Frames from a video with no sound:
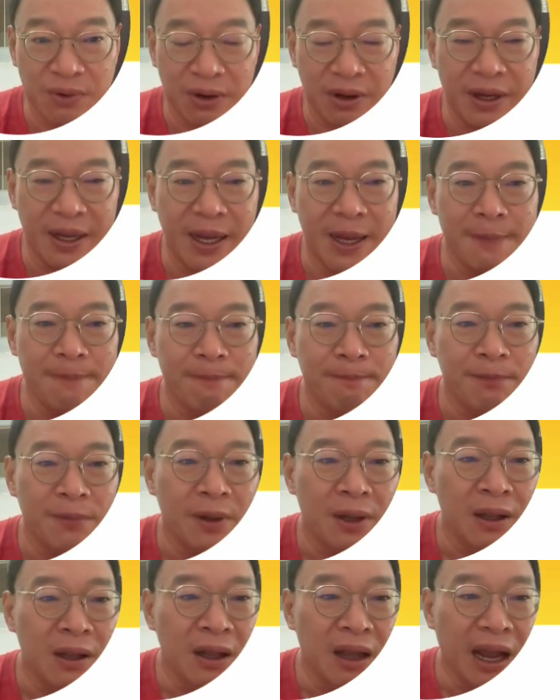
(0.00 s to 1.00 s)
Okay,
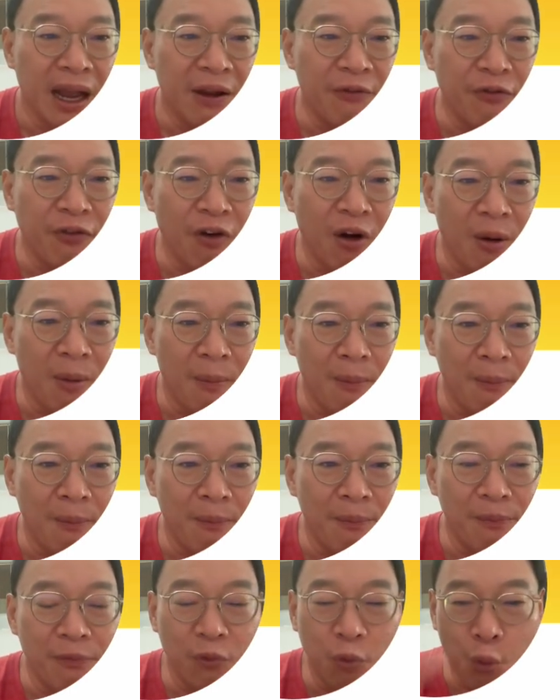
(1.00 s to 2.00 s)
and from
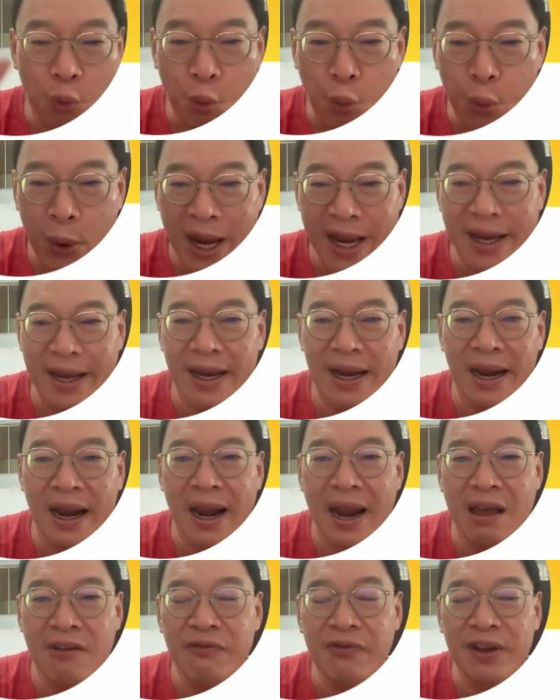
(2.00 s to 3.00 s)
week
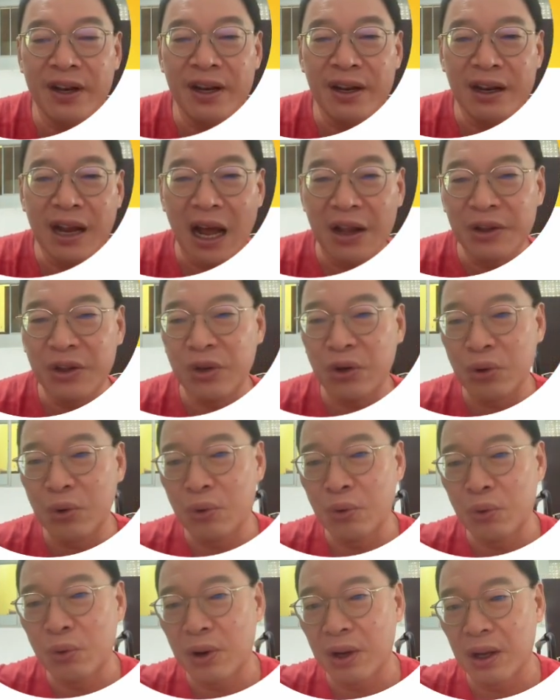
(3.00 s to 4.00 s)
11 until